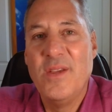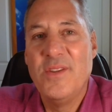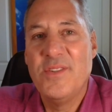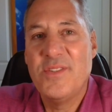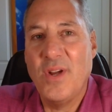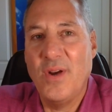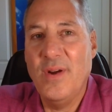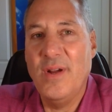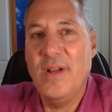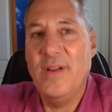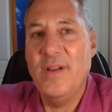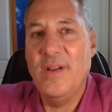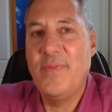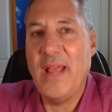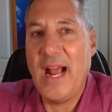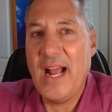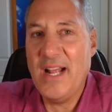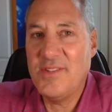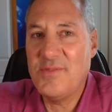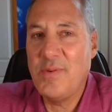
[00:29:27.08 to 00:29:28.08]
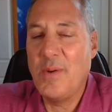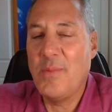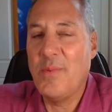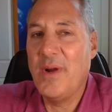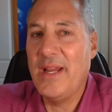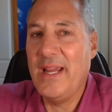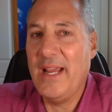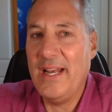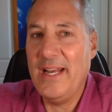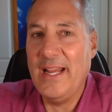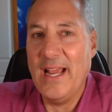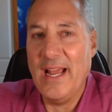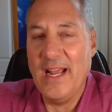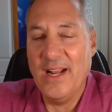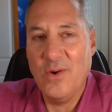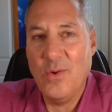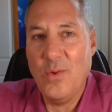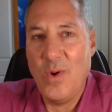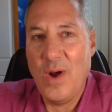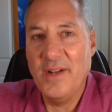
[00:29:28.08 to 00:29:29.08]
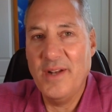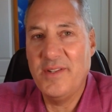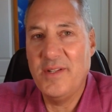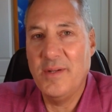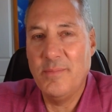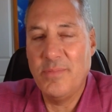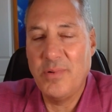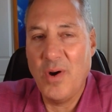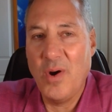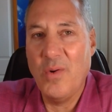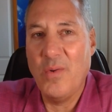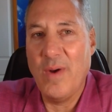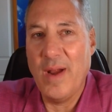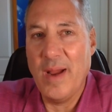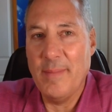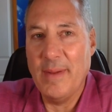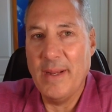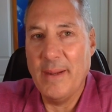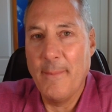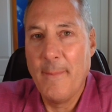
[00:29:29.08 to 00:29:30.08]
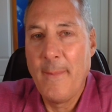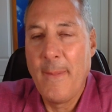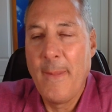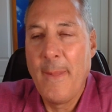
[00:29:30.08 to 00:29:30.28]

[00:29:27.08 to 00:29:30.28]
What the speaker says: So if that's what we're getting at, quantum programming,